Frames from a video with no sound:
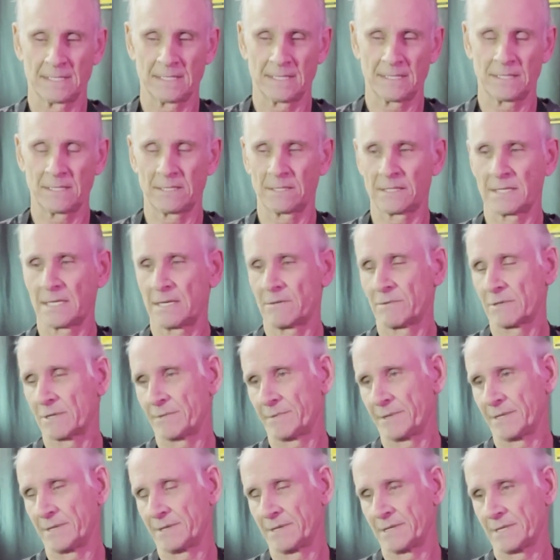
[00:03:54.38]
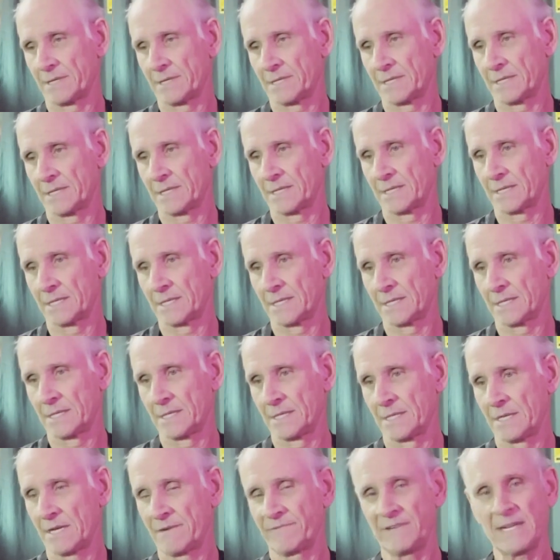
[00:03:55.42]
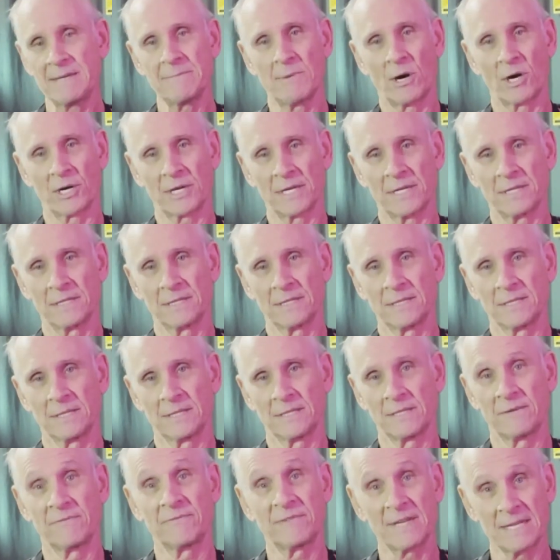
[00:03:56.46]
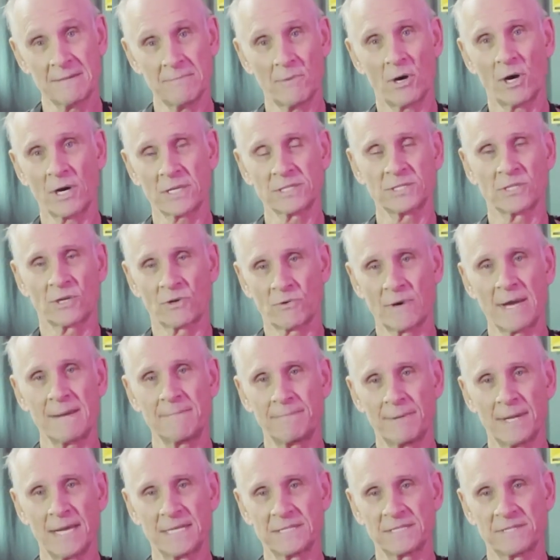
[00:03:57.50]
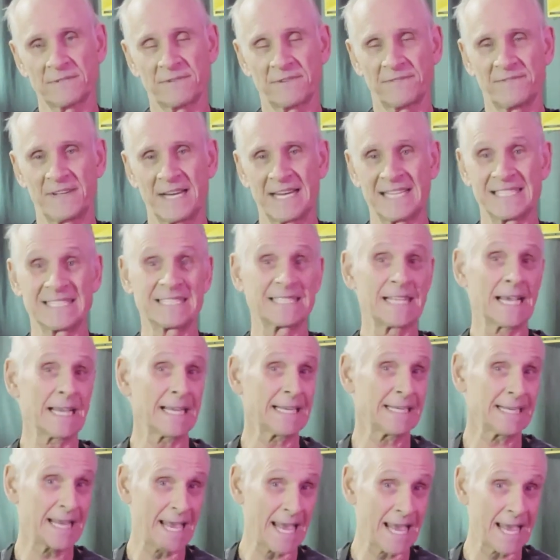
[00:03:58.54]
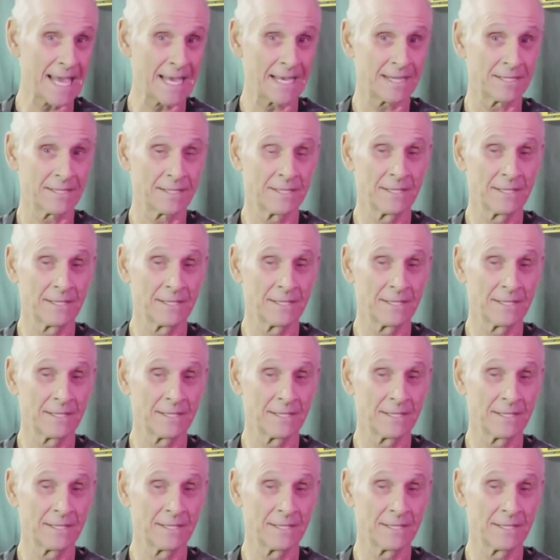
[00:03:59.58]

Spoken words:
a flea market. Flea markets are great places for finding second-hand